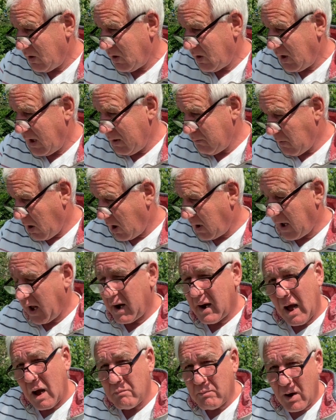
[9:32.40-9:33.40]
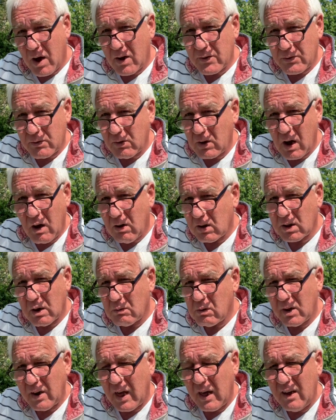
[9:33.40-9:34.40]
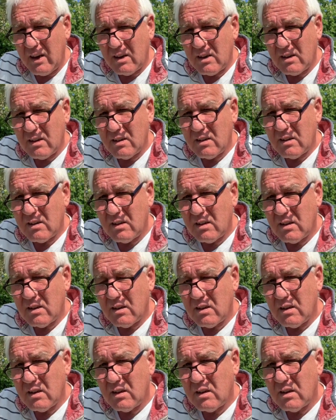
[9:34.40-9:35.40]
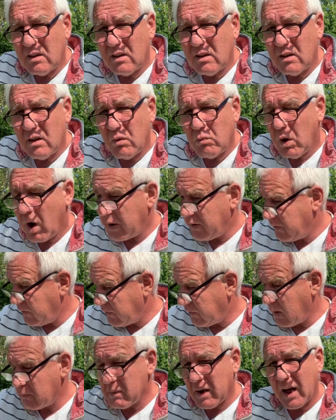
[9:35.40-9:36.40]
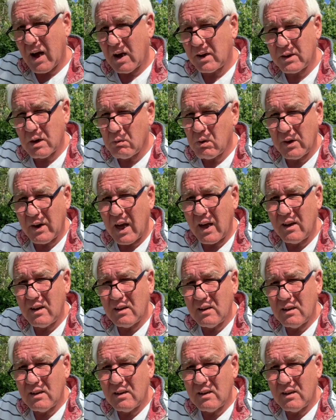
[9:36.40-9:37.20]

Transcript: He might get that parcel and go, I don't want that. Why did you send me that? I don't want that.